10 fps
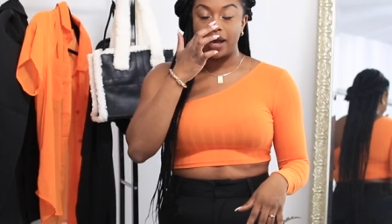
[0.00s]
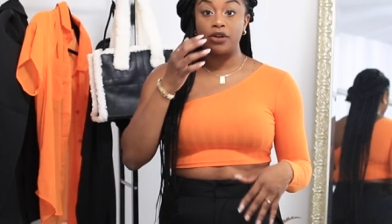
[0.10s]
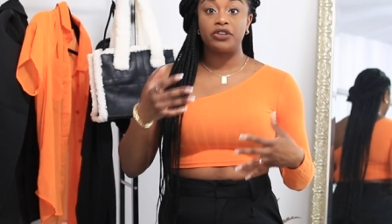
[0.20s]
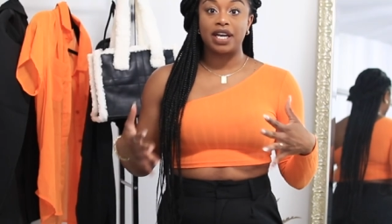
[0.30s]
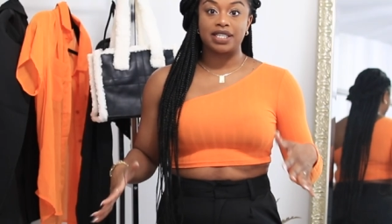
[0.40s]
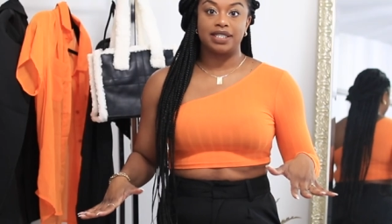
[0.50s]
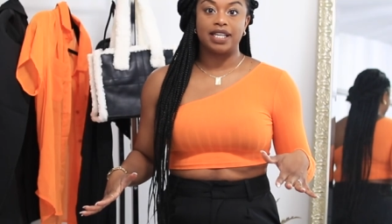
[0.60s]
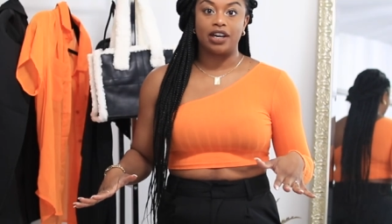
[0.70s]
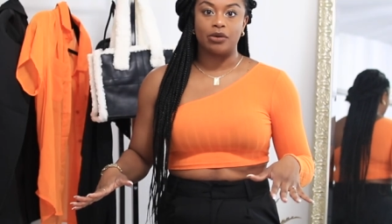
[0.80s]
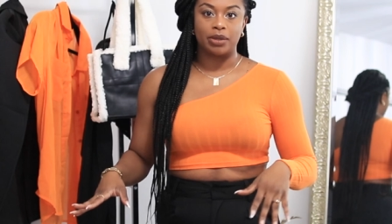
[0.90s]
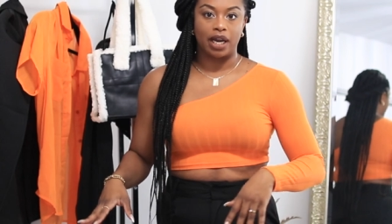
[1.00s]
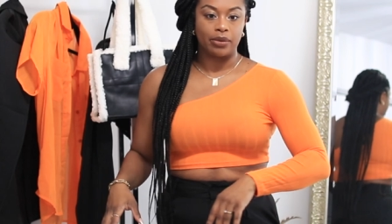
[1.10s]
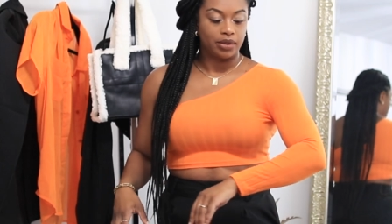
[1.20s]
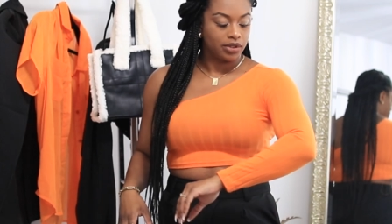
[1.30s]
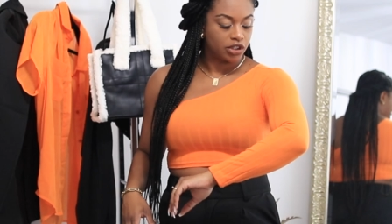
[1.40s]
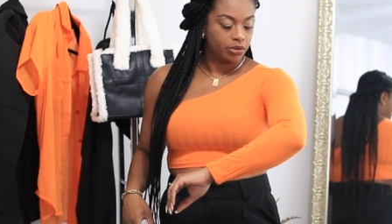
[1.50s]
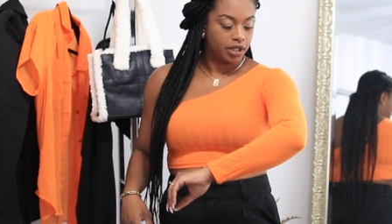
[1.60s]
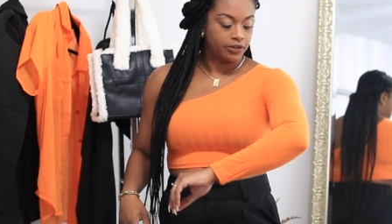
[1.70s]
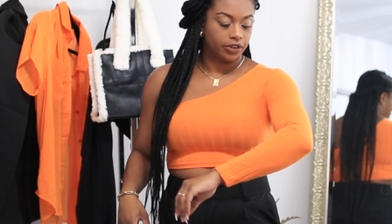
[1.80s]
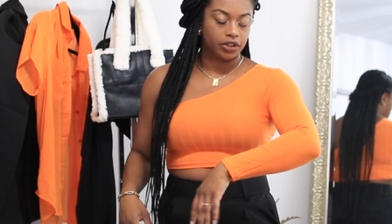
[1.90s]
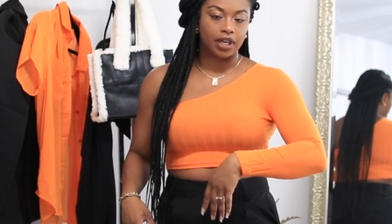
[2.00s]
I don't know if you guys can tell, but I will zoom in for you